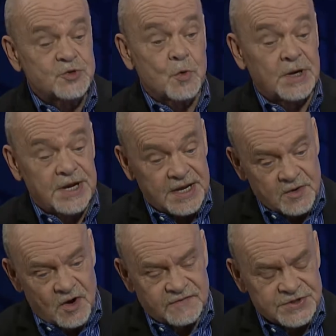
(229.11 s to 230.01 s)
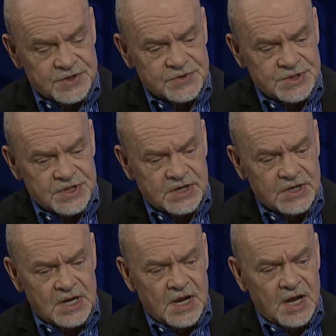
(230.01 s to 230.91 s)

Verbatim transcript: 28 officers in the